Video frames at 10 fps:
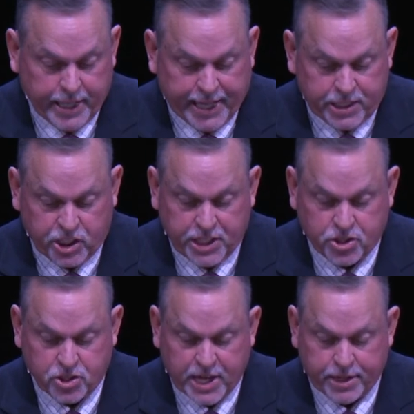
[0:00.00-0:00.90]
And
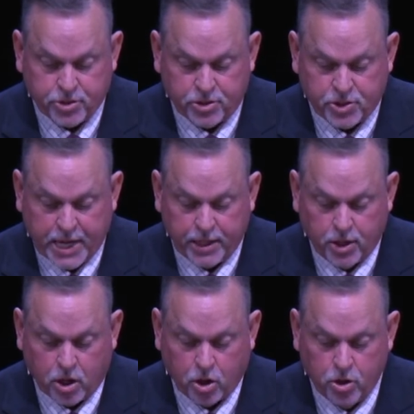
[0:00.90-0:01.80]
Jesus answered and said
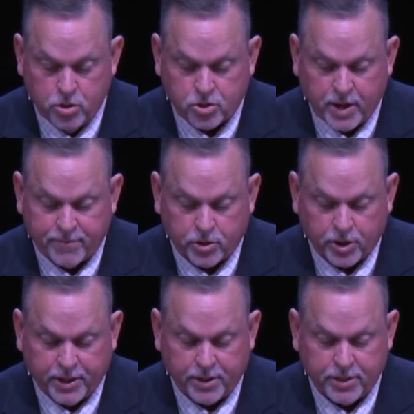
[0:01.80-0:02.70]
unto her, Whosoever
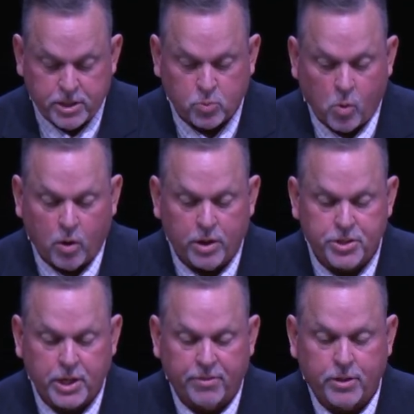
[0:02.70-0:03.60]
drinketh this water
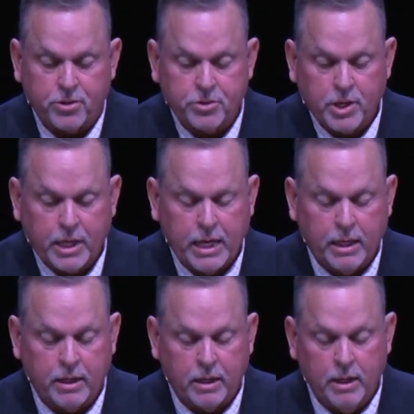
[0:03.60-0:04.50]
shall thirst
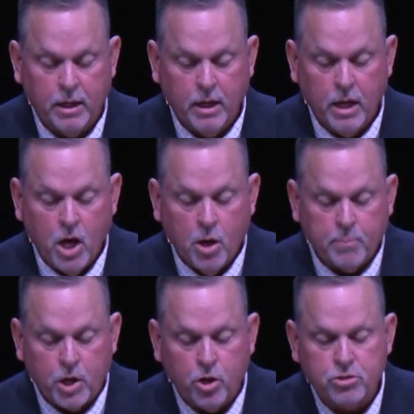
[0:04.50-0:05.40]
again.
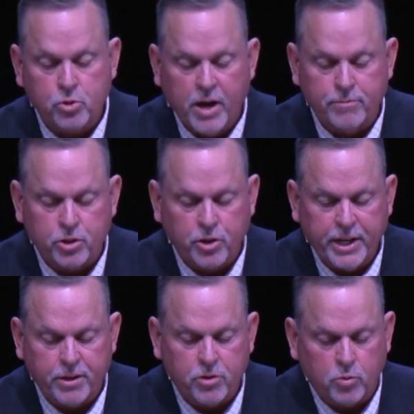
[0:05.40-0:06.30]
But whosoever
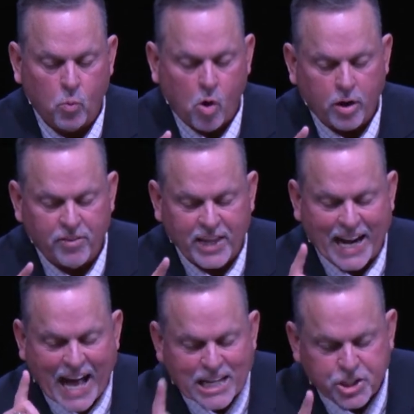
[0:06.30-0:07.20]
drinketh of the water that
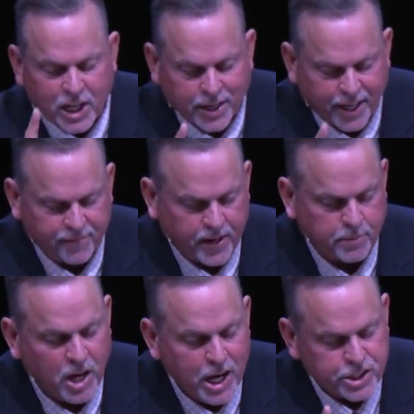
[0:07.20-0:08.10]
I shall give him
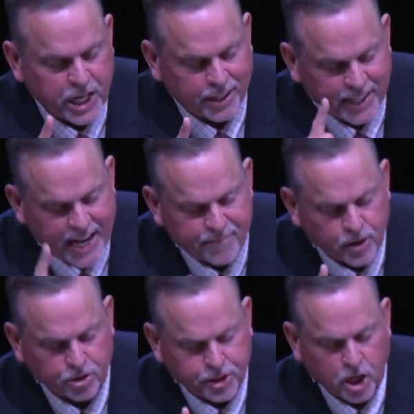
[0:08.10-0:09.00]
shall never
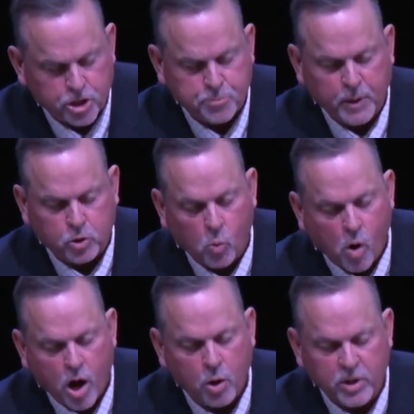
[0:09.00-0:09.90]
thirst, but the
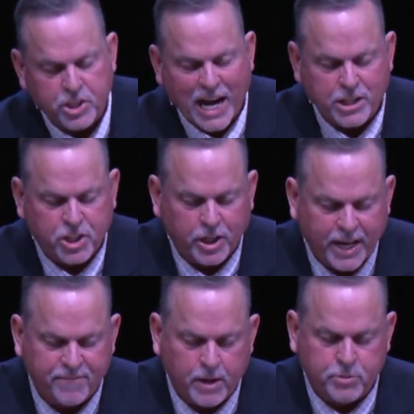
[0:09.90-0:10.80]
water which I shall
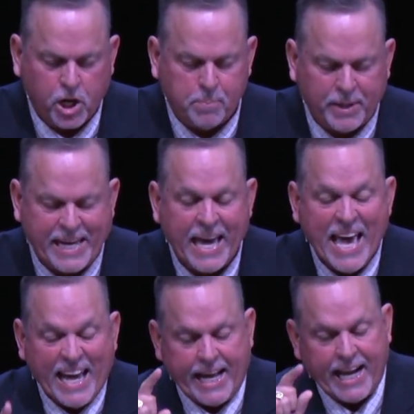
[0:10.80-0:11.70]
give him shall be
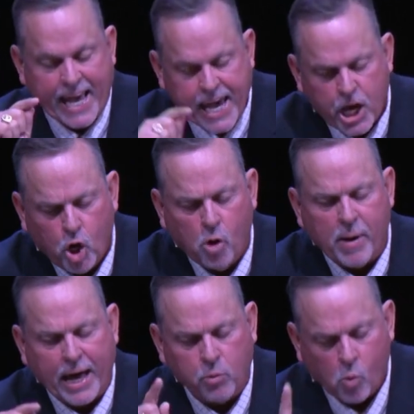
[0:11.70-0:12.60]
in him
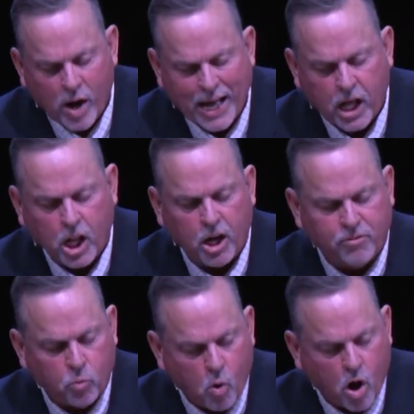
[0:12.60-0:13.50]
a well of
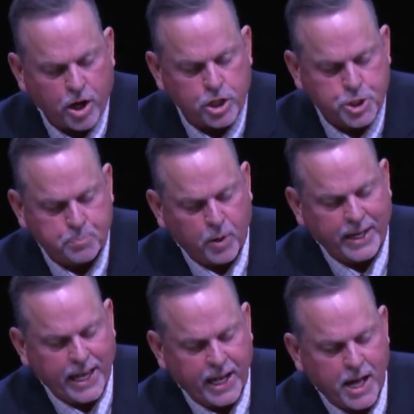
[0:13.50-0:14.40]
water
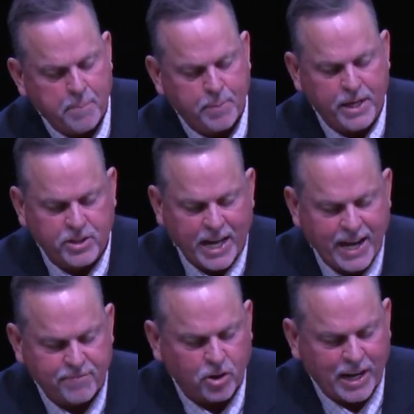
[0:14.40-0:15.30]
springing up into
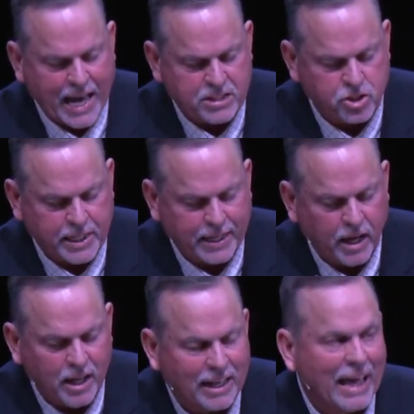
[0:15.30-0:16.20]
everlasting
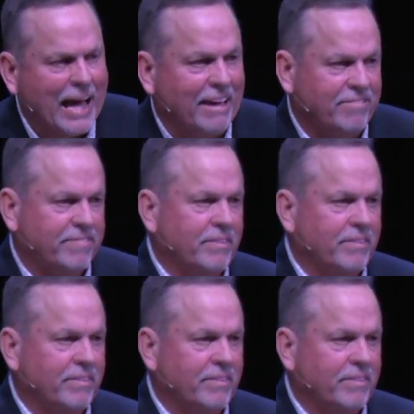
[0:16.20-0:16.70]
life.